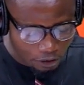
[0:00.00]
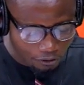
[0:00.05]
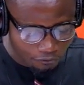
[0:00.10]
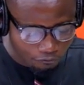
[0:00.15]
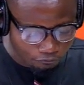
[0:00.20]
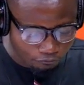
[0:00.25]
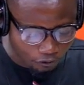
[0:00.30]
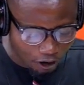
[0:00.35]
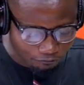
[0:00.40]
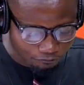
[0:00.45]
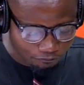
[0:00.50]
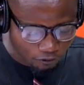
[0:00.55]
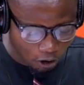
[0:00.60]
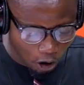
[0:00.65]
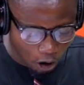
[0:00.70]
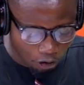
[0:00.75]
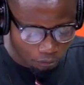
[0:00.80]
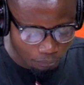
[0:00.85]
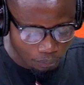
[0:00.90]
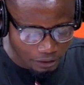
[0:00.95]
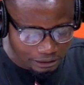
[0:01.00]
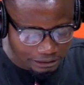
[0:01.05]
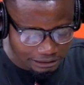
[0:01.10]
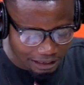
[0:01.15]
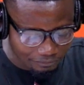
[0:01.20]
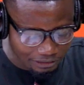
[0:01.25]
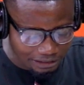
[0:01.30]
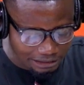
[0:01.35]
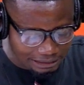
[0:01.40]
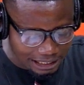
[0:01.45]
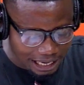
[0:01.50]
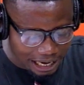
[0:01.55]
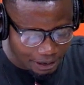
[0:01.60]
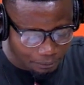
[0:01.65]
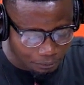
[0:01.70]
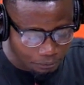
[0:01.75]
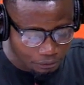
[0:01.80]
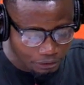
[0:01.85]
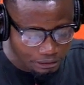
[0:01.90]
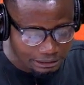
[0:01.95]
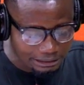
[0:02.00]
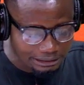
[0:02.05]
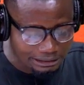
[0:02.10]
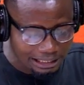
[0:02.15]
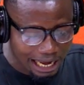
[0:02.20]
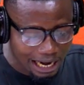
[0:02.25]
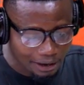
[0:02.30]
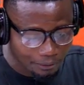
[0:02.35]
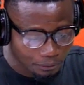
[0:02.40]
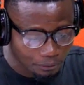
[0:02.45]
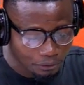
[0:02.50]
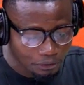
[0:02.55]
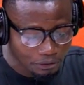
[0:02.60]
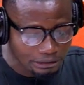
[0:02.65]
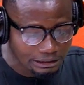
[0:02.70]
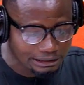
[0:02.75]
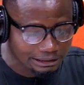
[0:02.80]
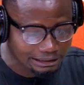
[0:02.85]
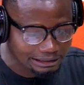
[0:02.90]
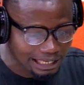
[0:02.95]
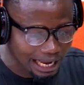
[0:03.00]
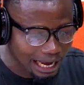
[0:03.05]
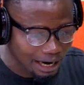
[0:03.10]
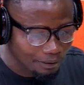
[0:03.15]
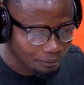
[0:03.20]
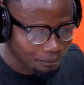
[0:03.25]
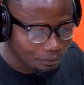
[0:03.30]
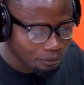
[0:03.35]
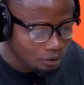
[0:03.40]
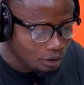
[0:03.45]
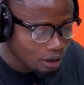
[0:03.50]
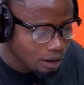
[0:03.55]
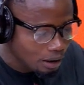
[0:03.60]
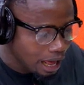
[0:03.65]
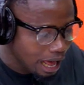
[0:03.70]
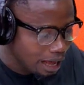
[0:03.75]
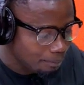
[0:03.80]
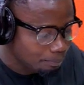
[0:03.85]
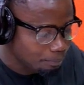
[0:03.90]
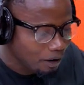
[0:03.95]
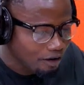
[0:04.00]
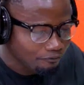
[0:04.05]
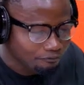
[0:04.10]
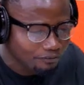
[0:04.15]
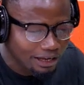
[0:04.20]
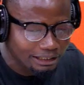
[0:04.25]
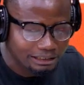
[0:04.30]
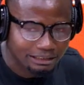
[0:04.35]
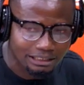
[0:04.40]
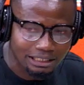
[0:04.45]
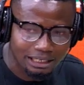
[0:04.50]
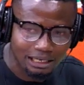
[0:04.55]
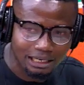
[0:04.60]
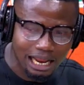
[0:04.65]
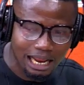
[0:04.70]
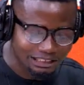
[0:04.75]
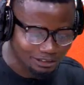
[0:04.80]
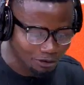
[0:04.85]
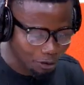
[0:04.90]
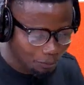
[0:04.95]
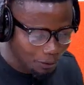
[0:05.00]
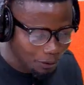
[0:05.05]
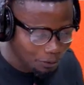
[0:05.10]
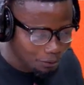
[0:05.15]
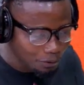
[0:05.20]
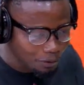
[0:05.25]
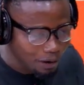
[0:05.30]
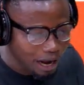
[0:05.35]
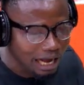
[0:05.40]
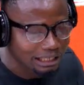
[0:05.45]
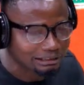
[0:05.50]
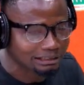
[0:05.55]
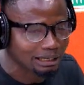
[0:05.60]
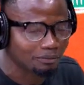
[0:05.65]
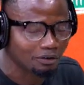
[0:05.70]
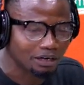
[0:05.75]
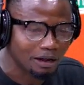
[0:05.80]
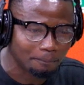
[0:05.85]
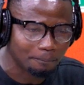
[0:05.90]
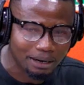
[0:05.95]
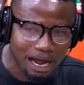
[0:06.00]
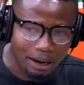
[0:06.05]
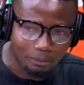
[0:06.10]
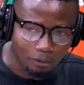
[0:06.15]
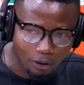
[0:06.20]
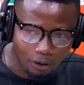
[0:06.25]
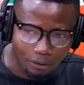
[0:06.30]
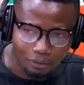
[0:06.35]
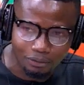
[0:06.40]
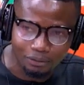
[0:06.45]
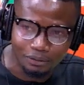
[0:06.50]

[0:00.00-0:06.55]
0540447000 prophet Elijah Opoku asem no nebram ho no